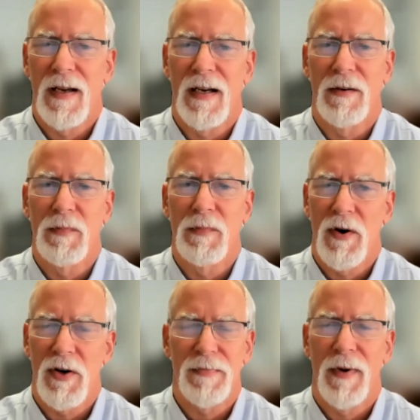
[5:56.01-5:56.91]
uh,
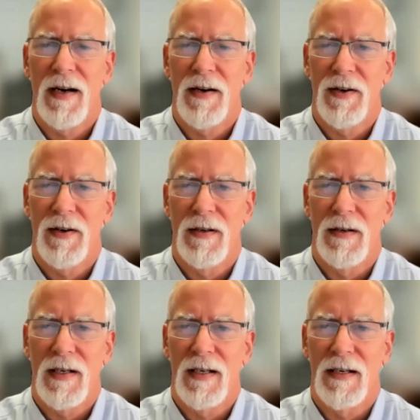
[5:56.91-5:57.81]
caused by
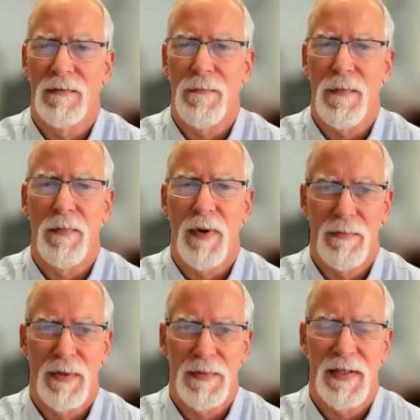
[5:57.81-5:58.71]
other
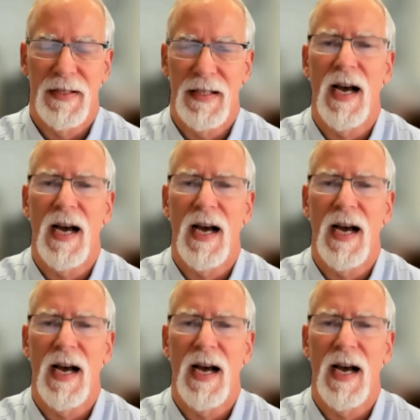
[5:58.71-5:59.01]
problems